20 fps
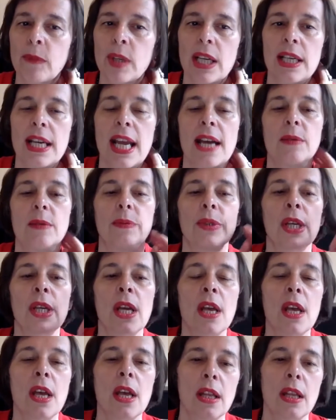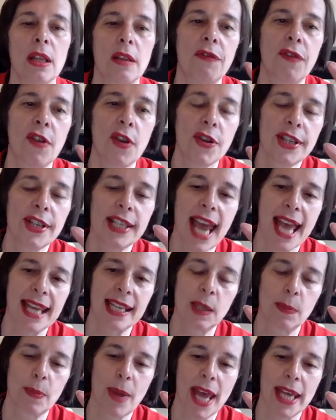Now, the first
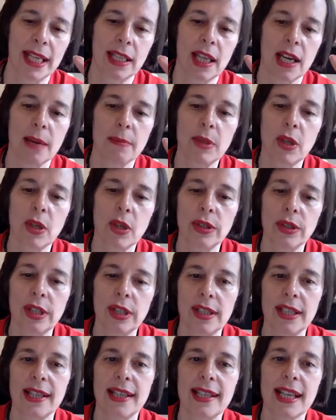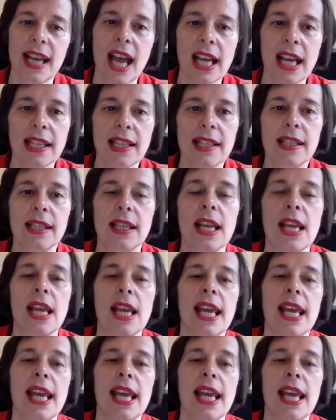aspect that I'm going to discuss